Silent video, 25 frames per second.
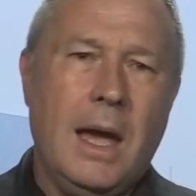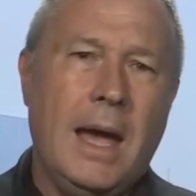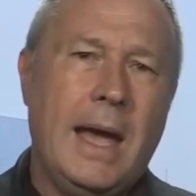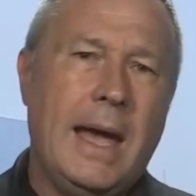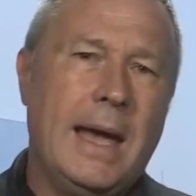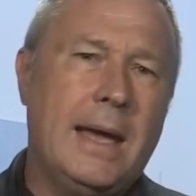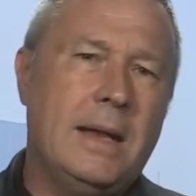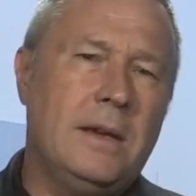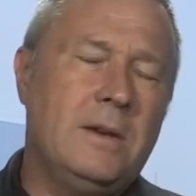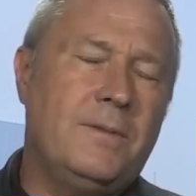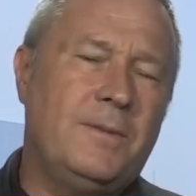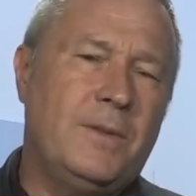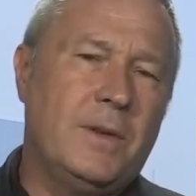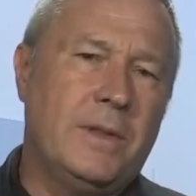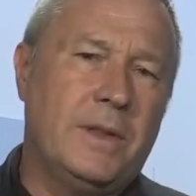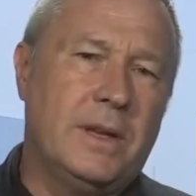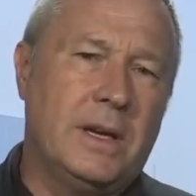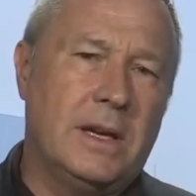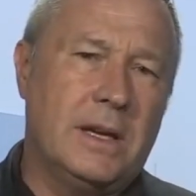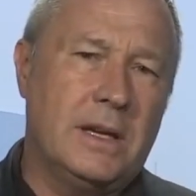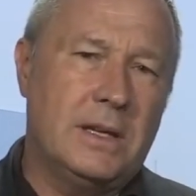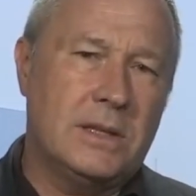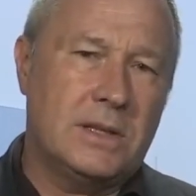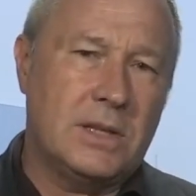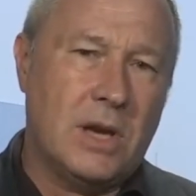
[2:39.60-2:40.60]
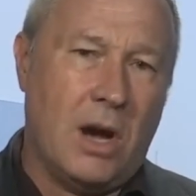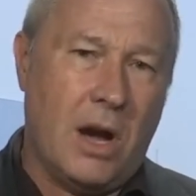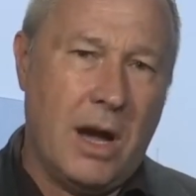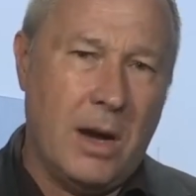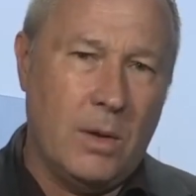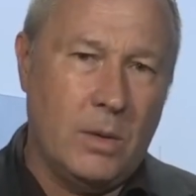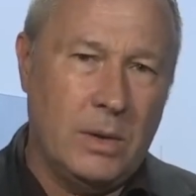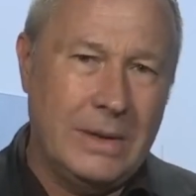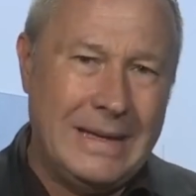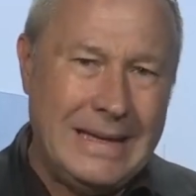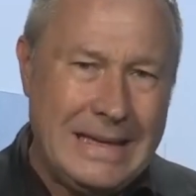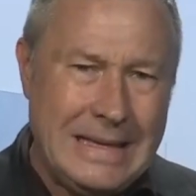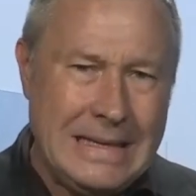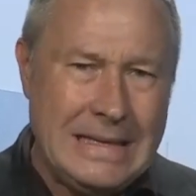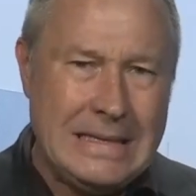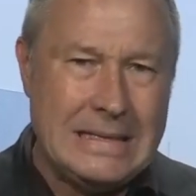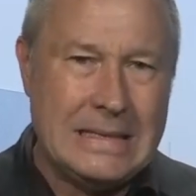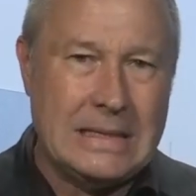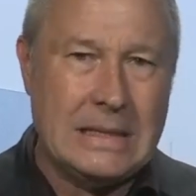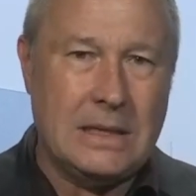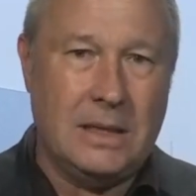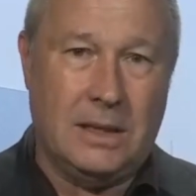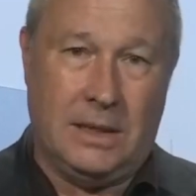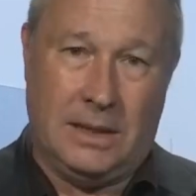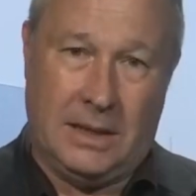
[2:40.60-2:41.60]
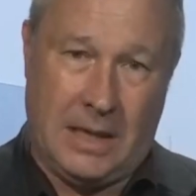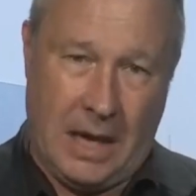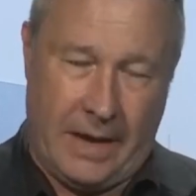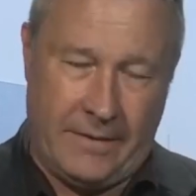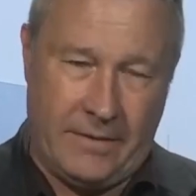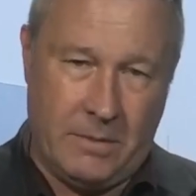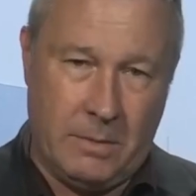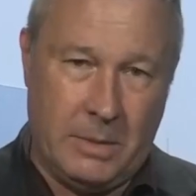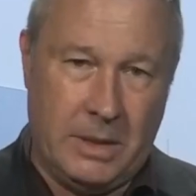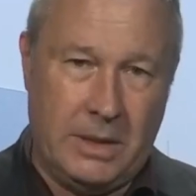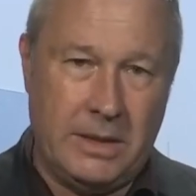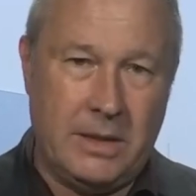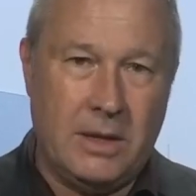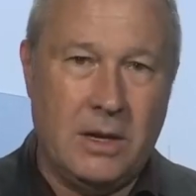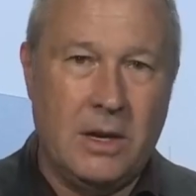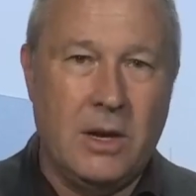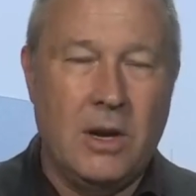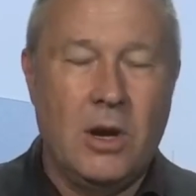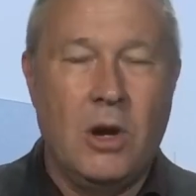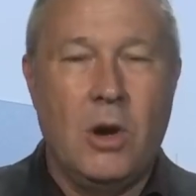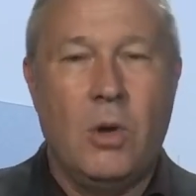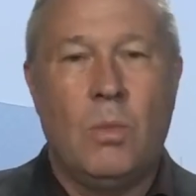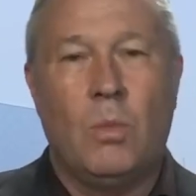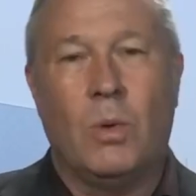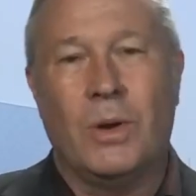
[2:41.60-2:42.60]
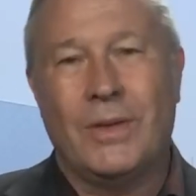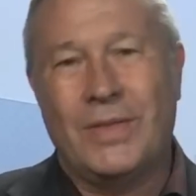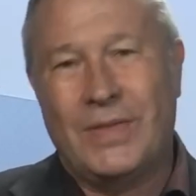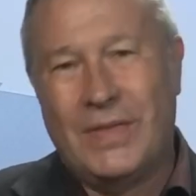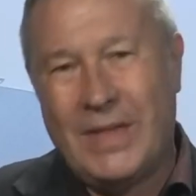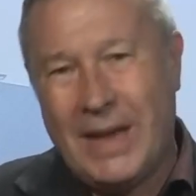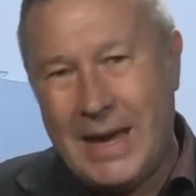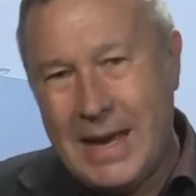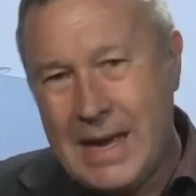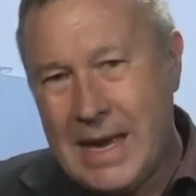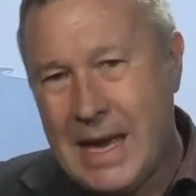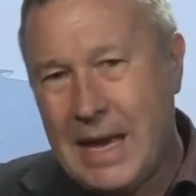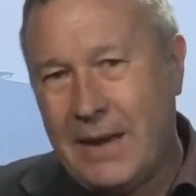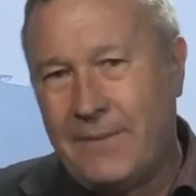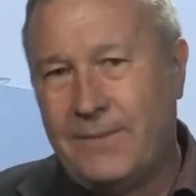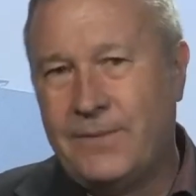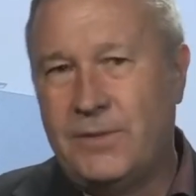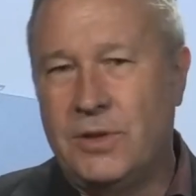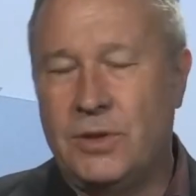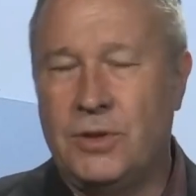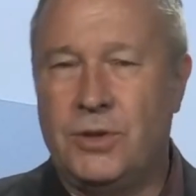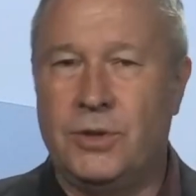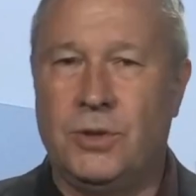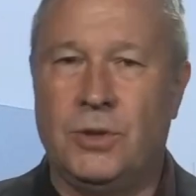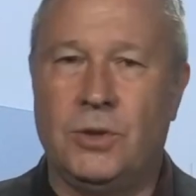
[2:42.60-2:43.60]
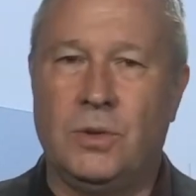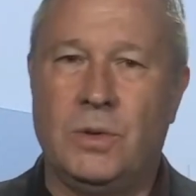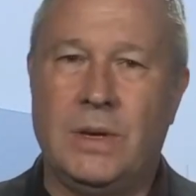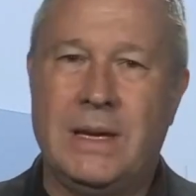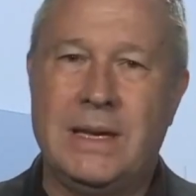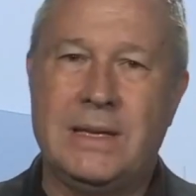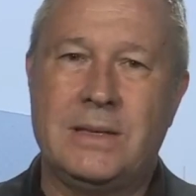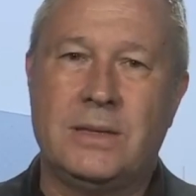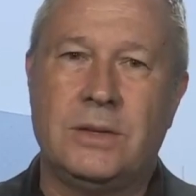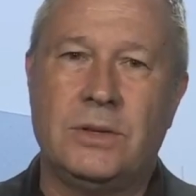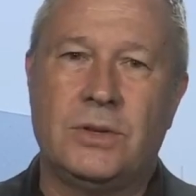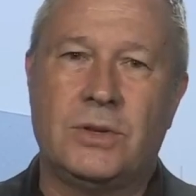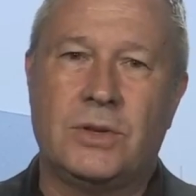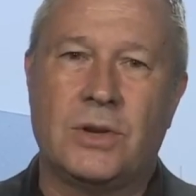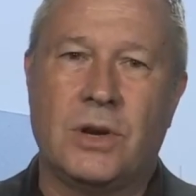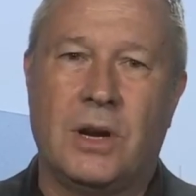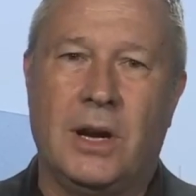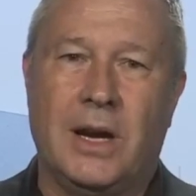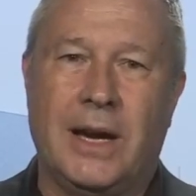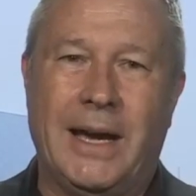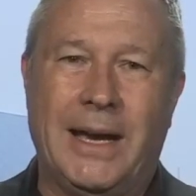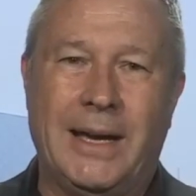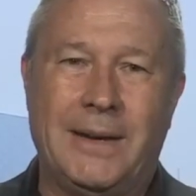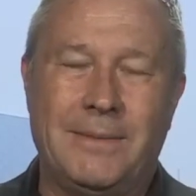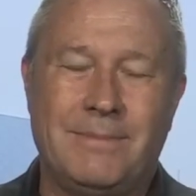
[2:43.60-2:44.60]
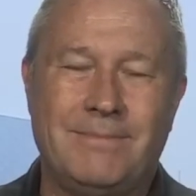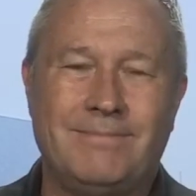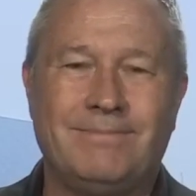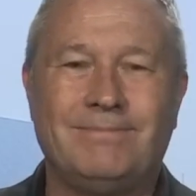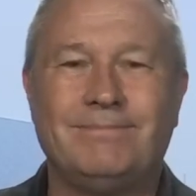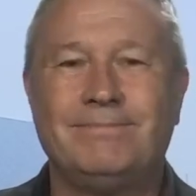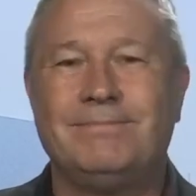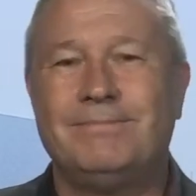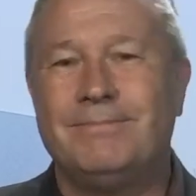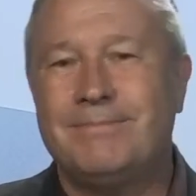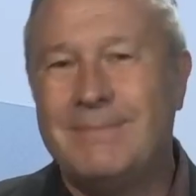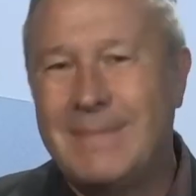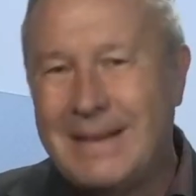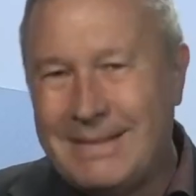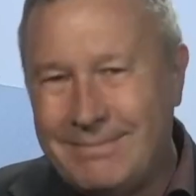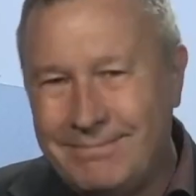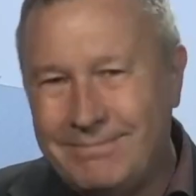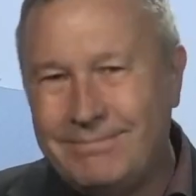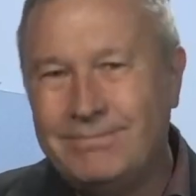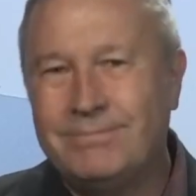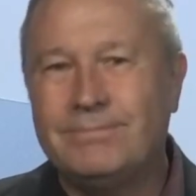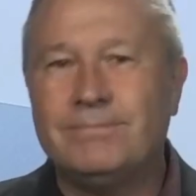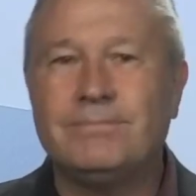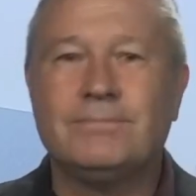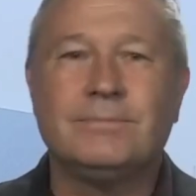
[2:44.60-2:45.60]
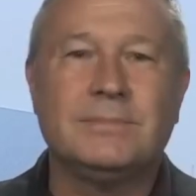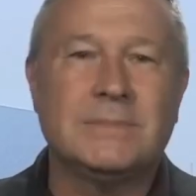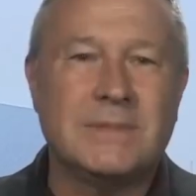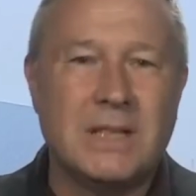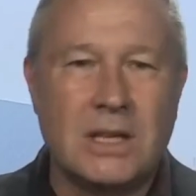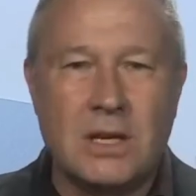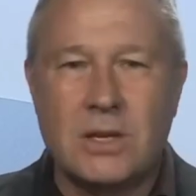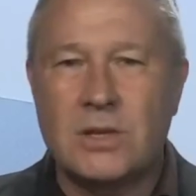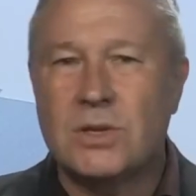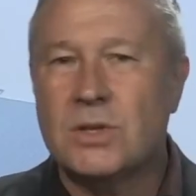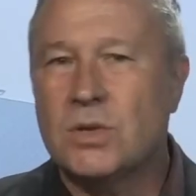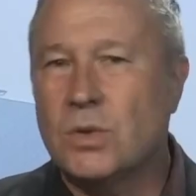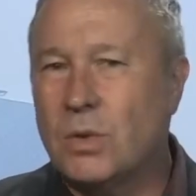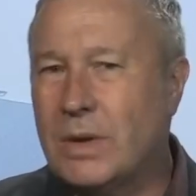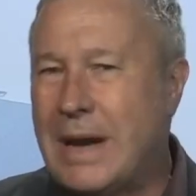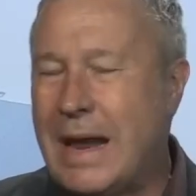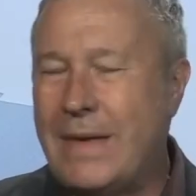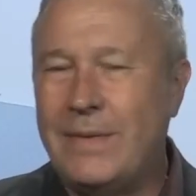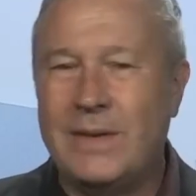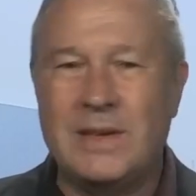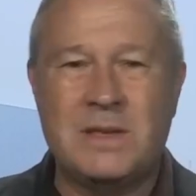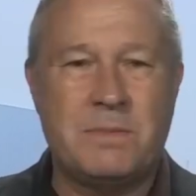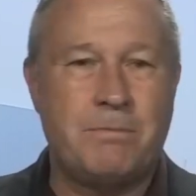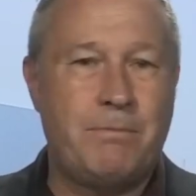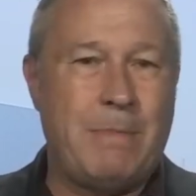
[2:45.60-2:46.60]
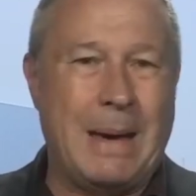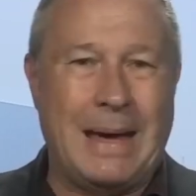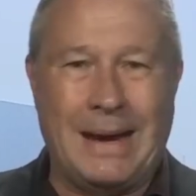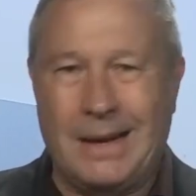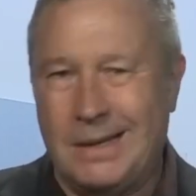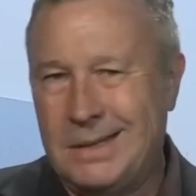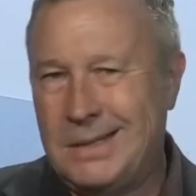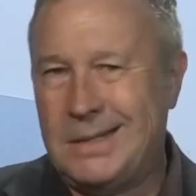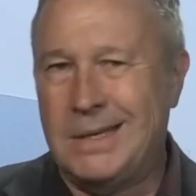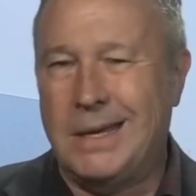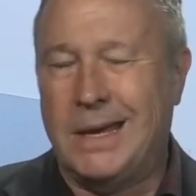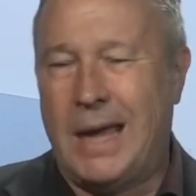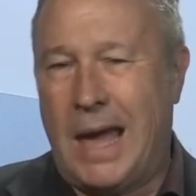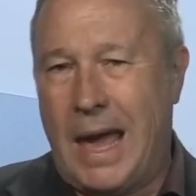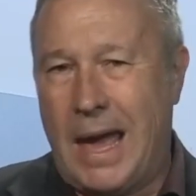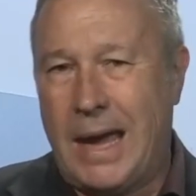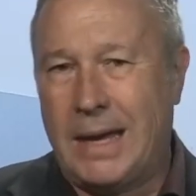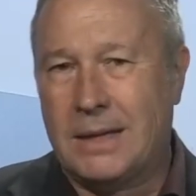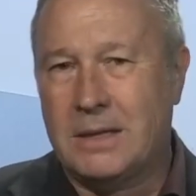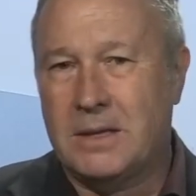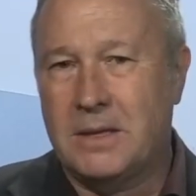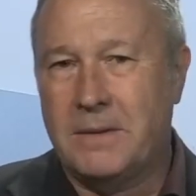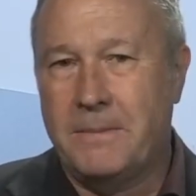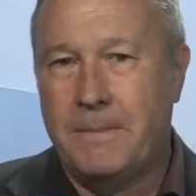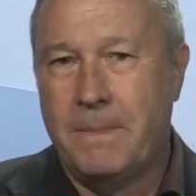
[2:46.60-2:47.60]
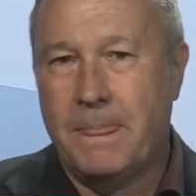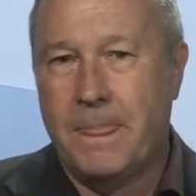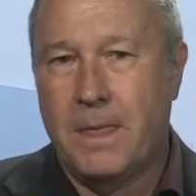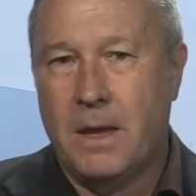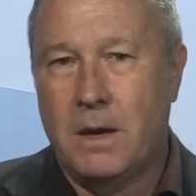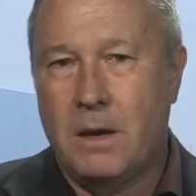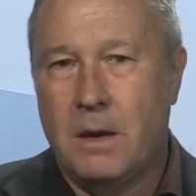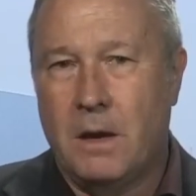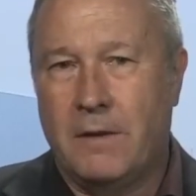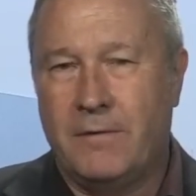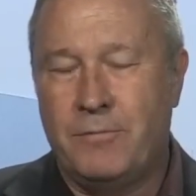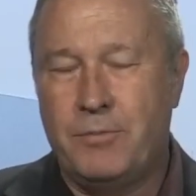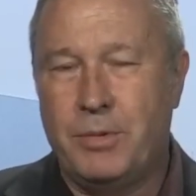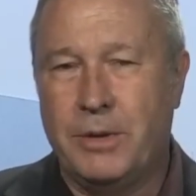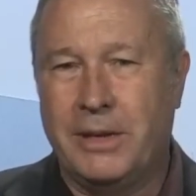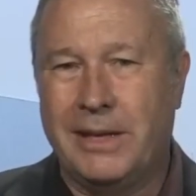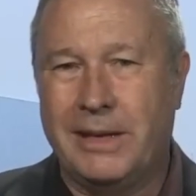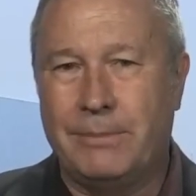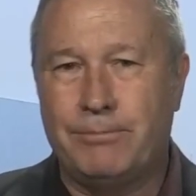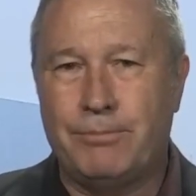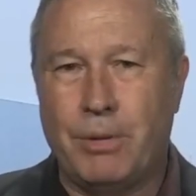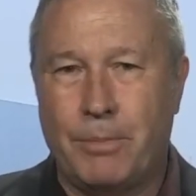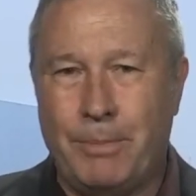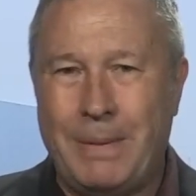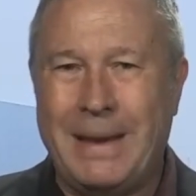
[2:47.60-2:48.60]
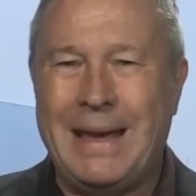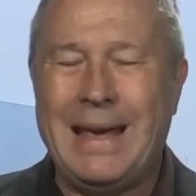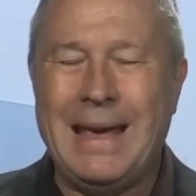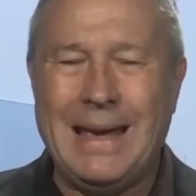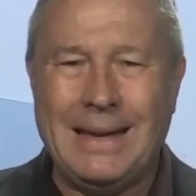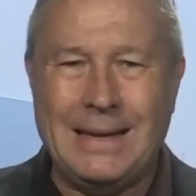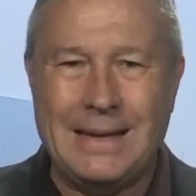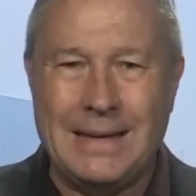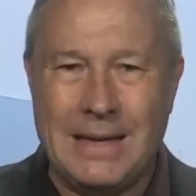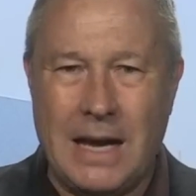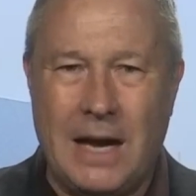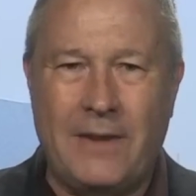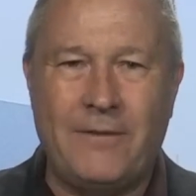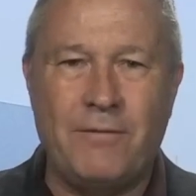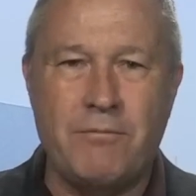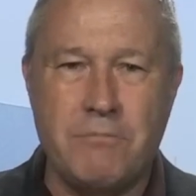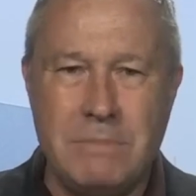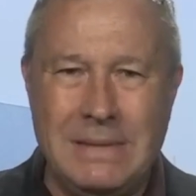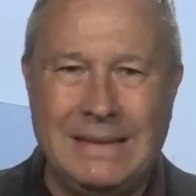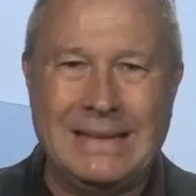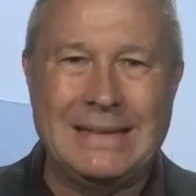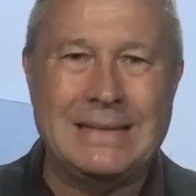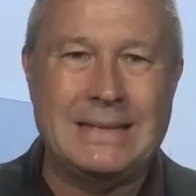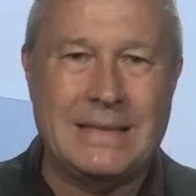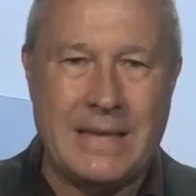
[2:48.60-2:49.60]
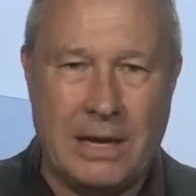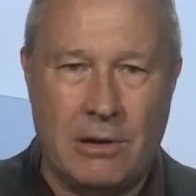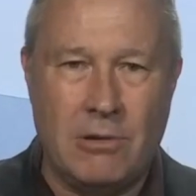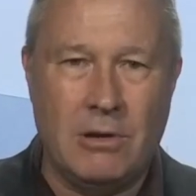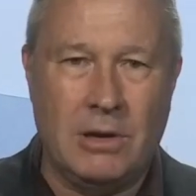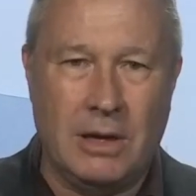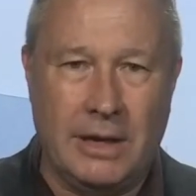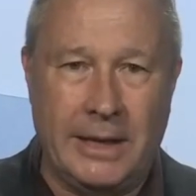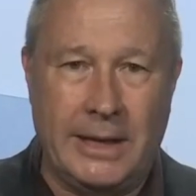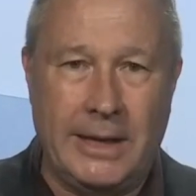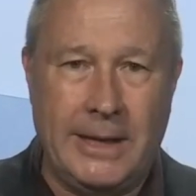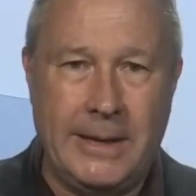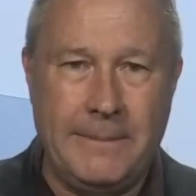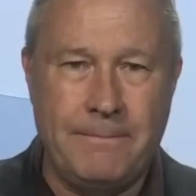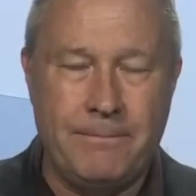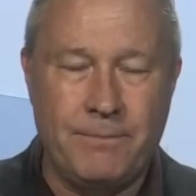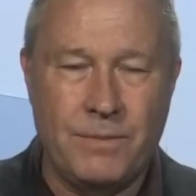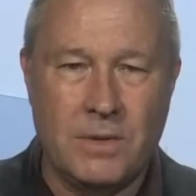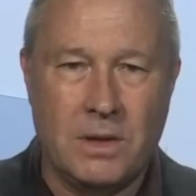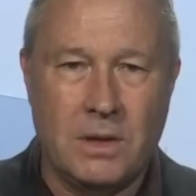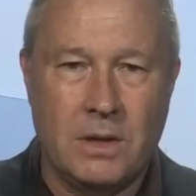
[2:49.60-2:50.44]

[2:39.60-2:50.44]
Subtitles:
And for the Taiwanese government, what they have to do is to try and sort out this balancing act of being prepared enough militarily